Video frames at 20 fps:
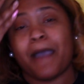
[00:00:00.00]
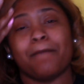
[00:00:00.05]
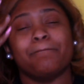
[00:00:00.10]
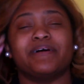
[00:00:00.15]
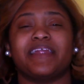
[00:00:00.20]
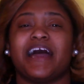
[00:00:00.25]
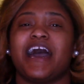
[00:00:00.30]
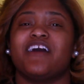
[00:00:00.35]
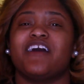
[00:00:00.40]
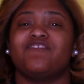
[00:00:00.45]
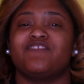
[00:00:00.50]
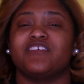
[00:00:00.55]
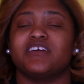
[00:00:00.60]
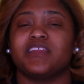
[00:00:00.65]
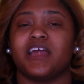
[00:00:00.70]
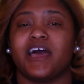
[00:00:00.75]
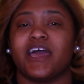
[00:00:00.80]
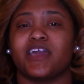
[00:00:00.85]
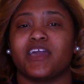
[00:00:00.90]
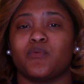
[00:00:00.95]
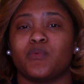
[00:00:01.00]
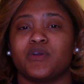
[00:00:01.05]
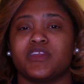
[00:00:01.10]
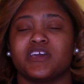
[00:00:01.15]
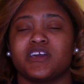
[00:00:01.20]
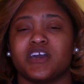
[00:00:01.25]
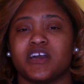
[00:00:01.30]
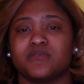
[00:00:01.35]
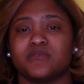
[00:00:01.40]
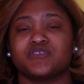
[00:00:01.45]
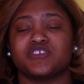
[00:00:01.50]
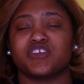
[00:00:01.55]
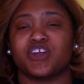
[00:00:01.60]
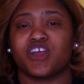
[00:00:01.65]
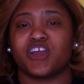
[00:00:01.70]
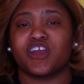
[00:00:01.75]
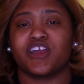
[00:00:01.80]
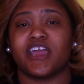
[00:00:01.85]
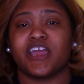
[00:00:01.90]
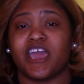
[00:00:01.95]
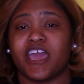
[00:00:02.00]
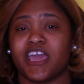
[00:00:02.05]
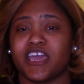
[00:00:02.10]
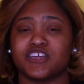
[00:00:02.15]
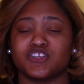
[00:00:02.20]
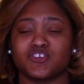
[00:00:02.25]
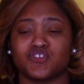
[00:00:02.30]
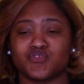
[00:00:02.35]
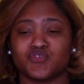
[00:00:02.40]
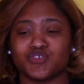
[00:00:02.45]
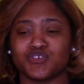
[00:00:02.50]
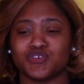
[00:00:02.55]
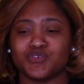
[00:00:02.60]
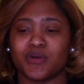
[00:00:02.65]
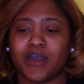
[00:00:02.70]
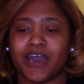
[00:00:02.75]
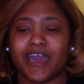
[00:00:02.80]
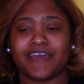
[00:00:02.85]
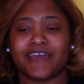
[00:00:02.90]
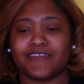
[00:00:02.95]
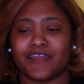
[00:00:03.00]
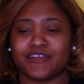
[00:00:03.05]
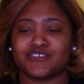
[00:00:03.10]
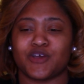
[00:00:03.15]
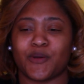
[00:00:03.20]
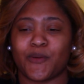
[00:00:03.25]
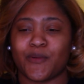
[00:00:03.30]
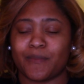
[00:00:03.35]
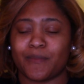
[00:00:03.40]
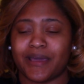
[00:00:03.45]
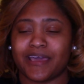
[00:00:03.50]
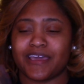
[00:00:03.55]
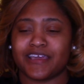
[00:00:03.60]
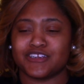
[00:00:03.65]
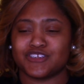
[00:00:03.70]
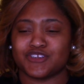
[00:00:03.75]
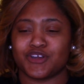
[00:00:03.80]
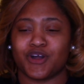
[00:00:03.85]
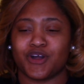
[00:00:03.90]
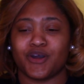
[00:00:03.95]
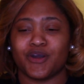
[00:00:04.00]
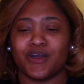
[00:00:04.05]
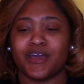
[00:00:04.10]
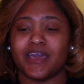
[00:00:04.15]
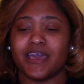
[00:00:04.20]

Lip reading: But I feel like when it comes to her and Andrew, I hate that talk with my hands, y'all.